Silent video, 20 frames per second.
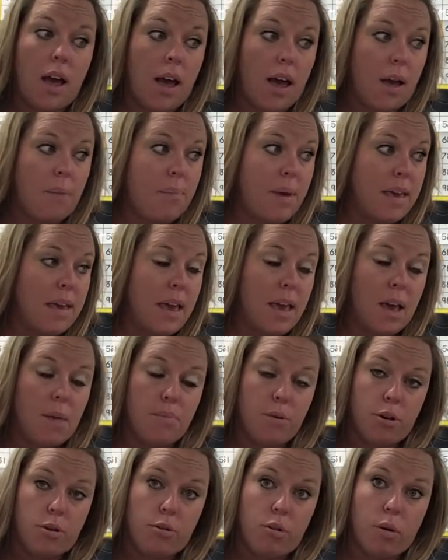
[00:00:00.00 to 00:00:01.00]
picking up
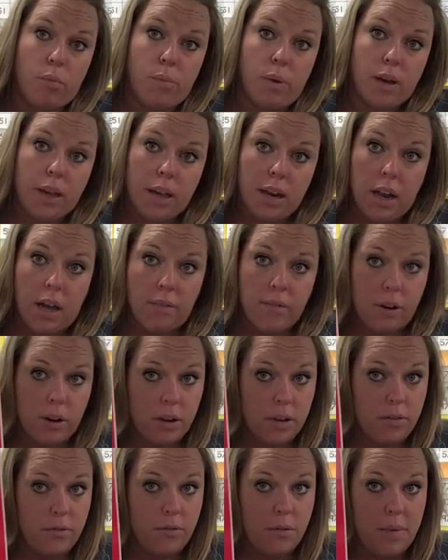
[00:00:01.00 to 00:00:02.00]
your Chromebook and all of your
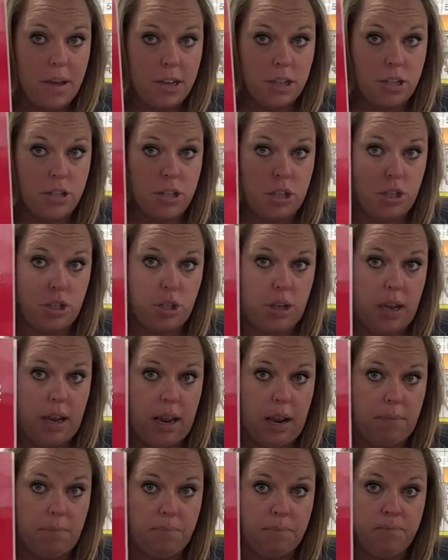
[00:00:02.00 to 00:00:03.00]
information that you
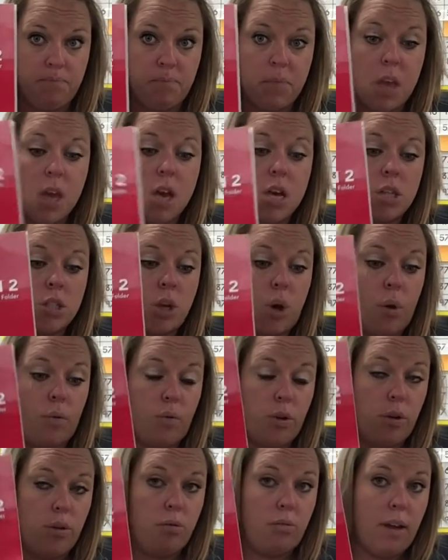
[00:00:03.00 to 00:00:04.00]
needed. So if
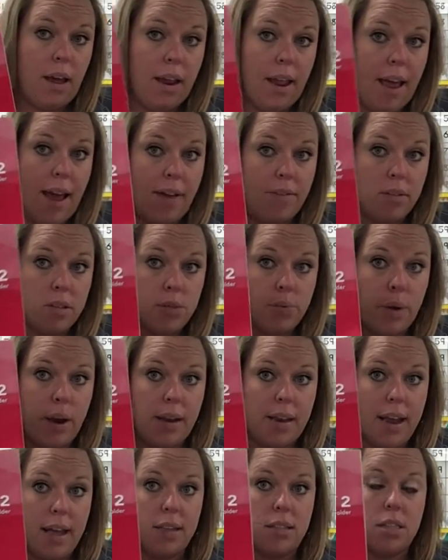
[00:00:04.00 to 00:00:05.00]
you do not have this right
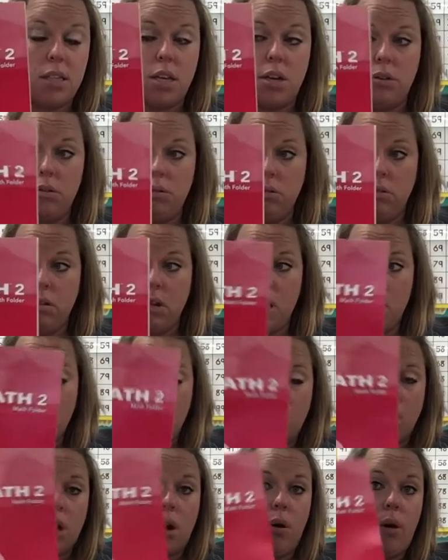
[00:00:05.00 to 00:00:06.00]
next to you,
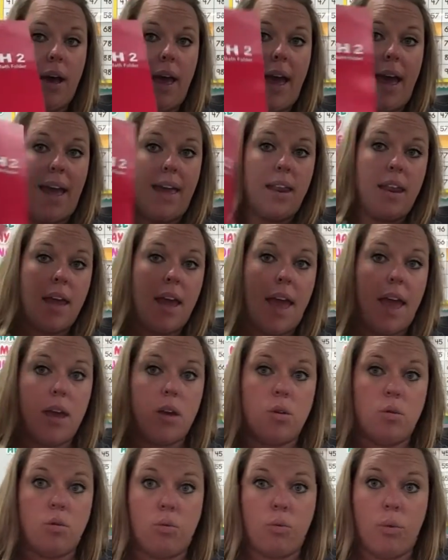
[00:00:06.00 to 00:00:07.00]
go ahead and
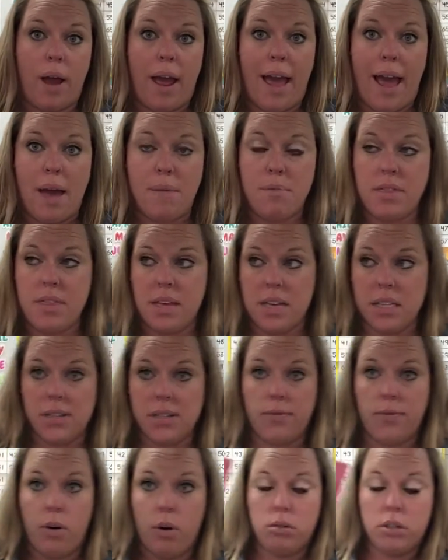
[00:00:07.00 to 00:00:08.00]
grab this
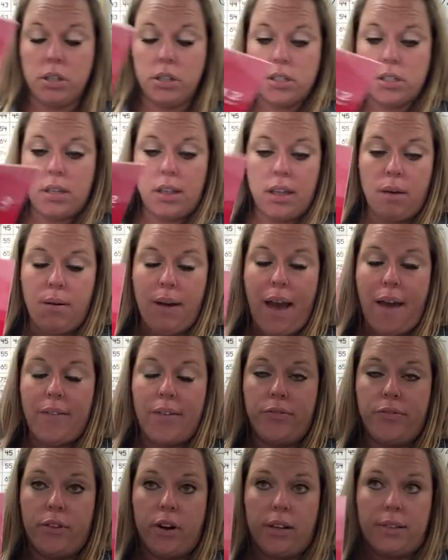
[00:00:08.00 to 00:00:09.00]
folder so that you have it
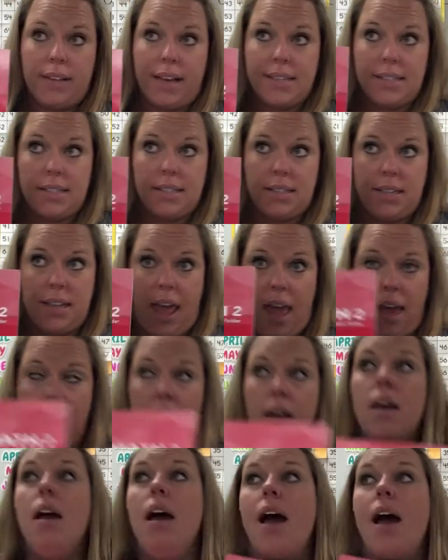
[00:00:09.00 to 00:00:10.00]
for our lesson today.
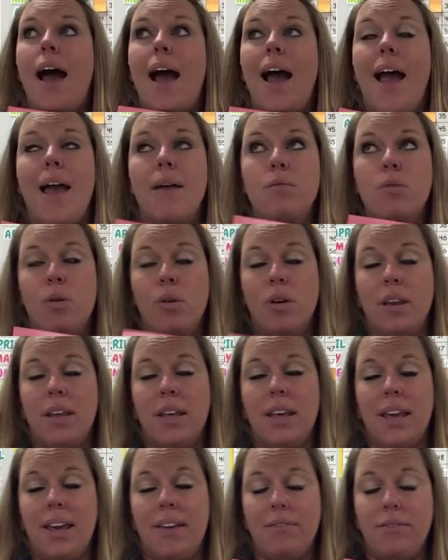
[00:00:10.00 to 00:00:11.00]
I'm going to
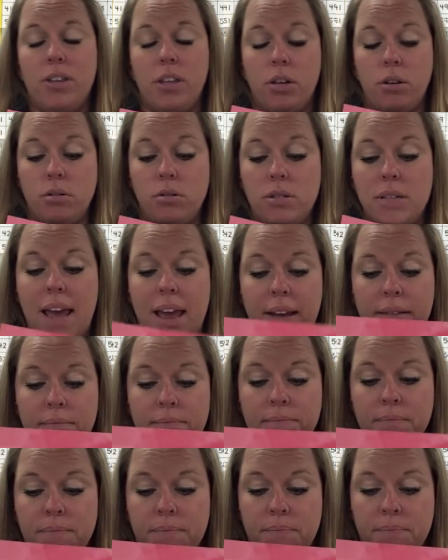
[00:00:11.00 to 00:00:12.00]
give you 10,
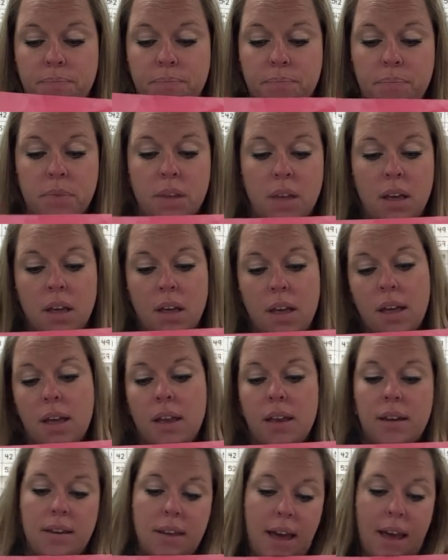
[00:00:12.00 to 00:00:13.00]

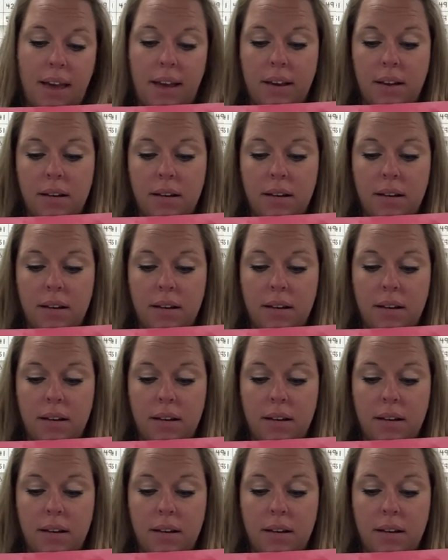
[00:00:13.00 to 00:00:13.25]
9,